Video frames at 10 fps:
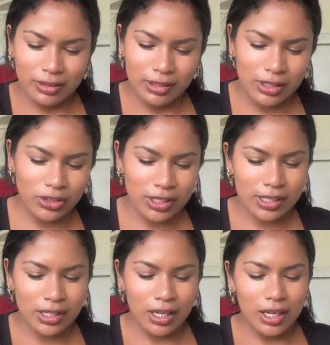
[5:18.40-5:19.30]
To just
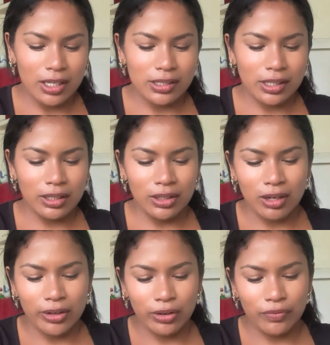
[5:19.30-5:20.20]
see the look
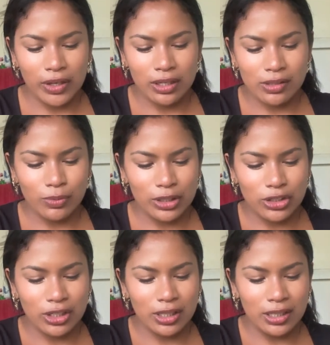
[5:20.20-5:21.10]
on her face when
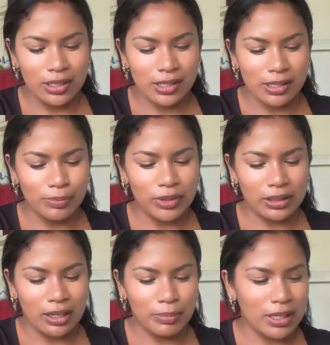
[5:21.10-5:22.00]
she eats something
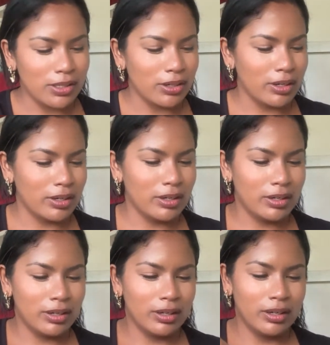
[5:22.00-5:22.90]
that makes her
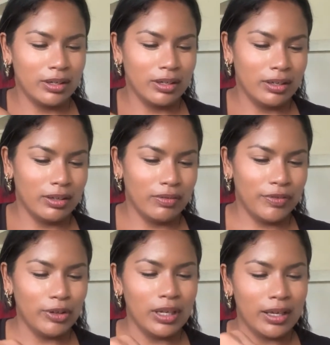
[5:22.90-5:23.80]

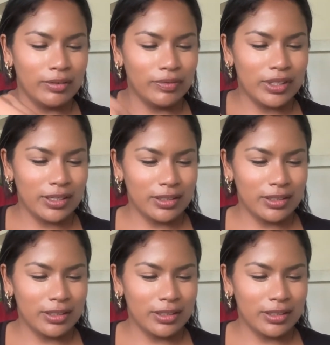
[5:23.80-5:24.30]
feel loved.